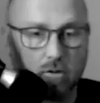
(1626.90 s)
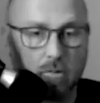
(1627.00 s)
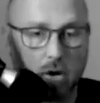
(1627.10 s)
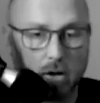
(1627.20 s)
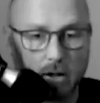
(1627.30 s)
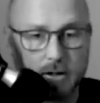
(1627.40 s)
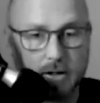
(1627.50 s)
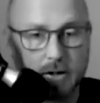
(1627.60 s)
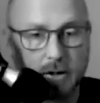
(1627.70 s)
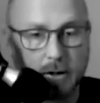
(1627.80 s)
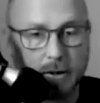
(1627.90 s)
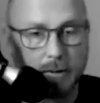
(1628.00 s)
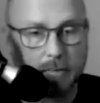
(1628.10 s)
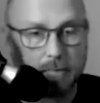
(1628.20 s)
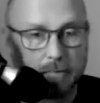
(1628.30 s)
markets,
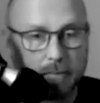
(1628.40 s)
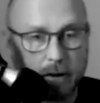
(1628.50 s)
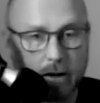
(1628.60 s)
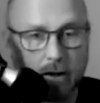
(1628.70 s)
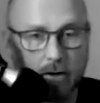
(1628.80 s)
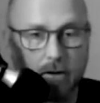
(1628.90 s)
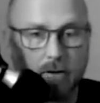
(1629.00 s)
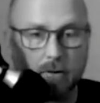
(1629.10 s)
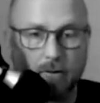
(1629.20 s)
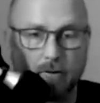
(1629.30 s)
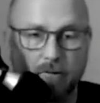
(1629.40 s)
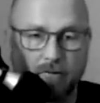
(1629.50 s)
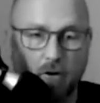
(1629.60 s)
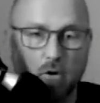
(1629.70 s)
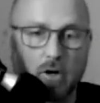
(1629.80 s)
you know, the
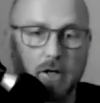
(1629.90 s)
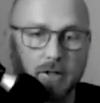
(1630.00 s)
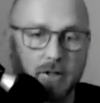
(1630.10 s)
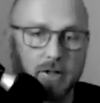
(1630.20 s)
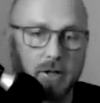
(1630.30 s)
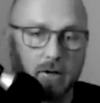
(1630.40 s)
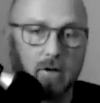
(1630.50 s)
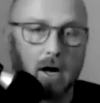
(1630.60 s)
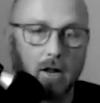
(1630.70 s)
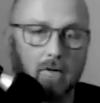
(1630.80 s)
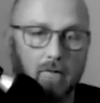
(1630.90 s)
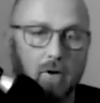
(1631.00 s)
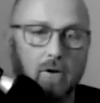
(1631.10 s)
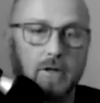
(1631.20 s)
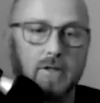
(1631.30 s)
focus, a lot of the
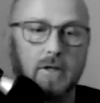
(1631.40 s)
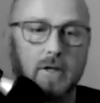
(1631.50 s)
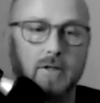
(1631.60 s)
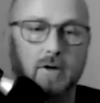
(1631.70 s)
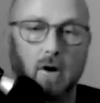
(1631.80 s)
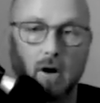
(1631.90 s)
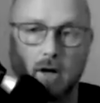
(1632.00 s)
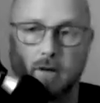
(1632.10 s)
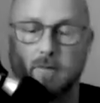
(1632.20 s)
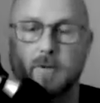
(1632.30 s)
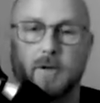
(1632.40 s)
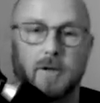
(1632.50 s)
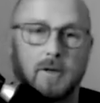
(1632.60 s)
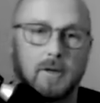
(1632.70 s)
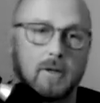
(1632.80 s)
focus is on
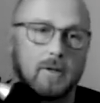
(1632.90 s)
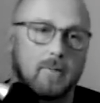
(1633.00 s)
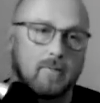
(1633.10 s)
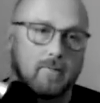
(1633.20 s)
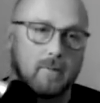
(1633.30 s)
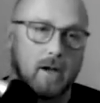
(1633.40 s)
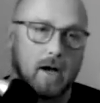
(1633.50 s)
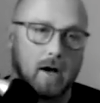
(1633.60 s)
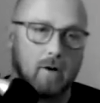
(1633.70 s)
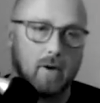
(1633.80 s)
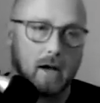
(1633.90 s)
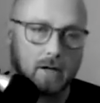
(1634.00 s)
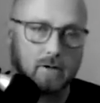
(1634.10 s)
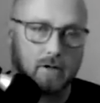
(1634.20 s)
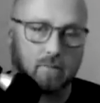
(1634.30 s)
how do we
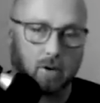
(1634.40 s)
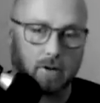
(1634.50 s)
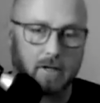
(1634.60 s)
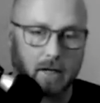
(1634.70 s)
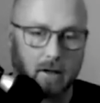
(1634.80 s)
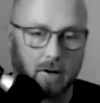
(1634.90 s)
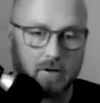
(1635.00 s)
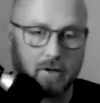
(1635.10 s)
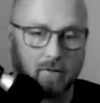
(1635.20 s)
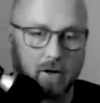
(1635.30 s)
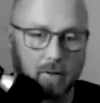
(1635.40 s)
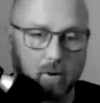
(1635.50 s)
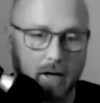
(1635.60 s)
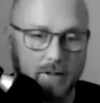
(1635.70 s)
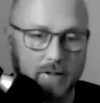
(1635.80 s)
actually deploy the technology for
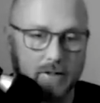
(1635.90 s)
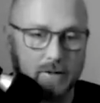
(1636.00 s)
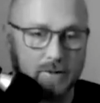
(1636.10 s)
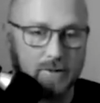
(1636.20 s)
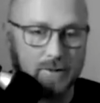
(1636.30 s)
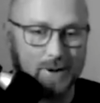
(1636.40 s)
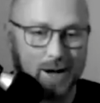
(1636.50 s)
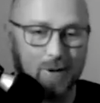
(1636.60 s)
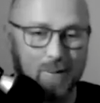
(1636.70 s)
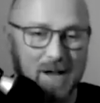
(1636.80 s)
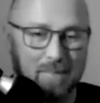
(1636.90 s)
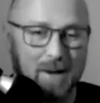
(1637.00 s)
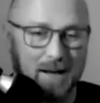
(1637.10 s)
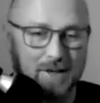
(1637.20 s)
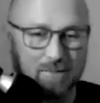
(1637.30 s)
enterprises? How do we make
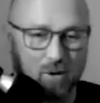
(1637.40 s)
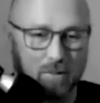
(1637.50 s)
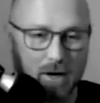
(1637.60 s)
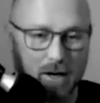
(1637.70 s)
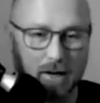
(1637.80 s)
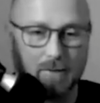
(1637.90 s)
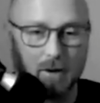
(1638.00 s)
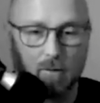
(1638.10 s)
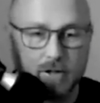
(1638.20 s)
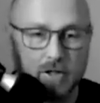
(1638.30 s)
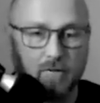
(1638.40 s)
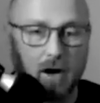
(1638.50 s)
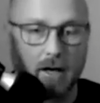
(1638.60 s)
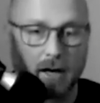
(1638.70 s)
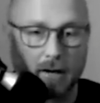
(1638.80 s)
banks more money? Which is
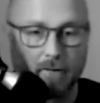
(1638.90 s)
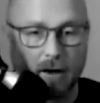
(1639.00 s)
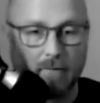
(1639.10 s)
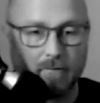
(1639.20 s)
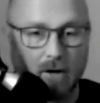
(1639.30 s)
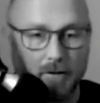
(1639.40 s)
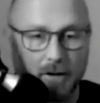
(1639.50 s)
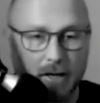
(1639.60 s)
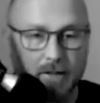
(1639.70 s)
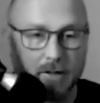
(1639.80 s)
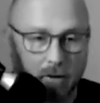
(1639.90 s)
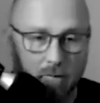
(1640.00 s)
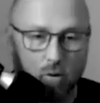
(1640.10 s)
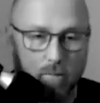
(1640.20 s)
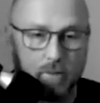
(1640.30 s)
fine. I have nothing against it.
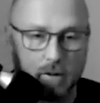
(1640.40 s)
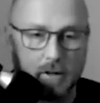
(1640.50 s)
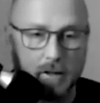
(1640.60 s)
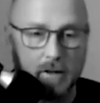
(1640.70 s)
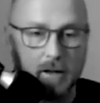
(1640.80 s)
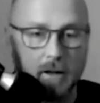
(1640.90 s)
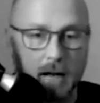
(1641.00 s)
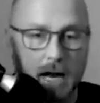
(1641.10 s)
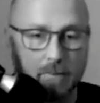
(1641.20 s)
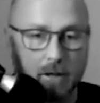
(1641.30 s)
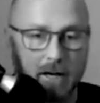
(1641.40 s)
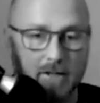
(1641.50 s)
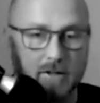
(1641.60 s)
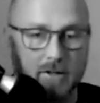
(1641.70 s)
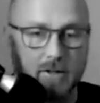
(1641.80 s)
And we're building
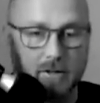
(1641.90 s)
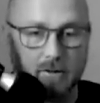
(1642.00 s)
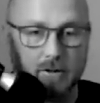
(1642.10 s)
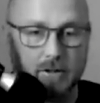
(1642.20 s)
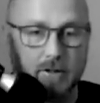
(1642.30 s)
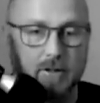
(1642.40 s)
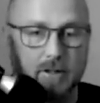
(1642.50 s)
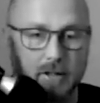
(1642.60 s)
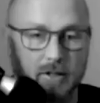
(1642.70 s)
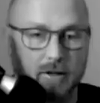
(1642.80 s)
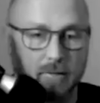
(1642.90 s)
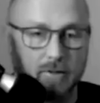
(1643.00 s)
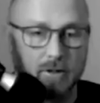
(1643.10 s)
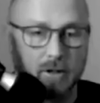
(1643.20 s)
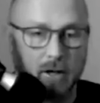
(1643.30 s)
applications and solutions and
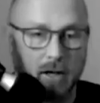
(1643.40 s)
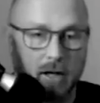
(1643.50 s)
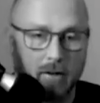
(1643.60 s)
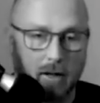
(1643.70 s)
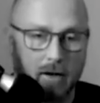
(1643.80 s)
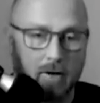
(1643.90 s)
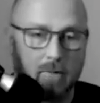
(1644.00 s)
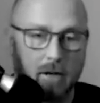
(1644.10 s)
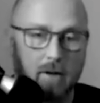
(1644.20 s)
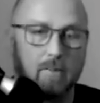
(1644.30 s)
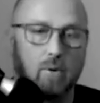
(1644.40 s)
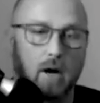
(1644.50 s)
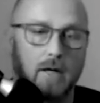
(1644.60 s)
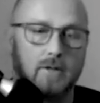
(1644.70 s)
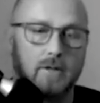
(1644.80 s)
systems that help
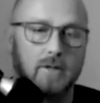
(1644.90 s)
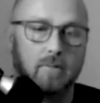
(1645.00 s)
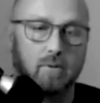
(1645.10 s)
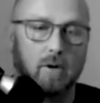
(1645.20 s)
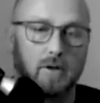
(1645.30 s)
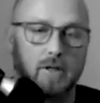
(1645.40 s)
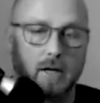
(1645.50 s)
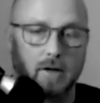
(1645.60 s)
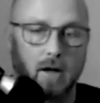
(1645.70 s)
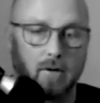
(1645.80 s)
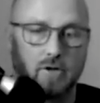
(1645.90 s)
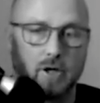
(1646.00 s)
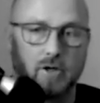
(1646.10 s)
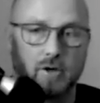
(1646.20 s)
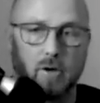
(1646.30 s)
enterprises deploy the
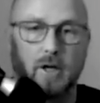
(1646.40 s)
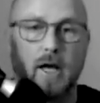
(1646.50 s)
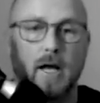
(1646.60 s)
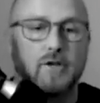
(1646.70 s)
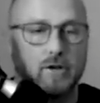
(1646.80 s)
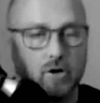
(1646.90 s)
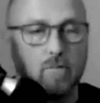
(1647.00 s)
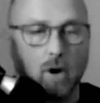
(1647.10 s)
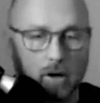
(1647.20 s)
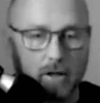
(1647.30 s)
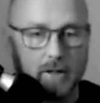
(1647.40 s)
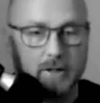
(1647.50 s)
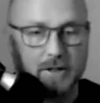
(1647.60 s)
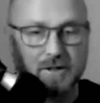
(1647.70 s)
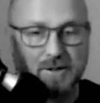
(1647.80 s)
technology to engage in new
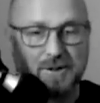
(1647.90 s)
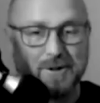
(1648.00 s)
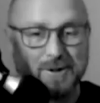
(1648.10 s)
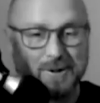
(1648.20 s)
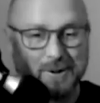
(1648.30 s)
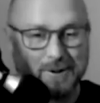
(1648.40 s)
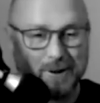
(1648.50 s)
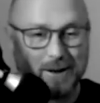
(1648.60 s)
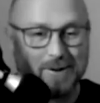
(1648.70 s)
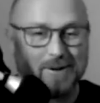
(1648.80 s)
markets, right?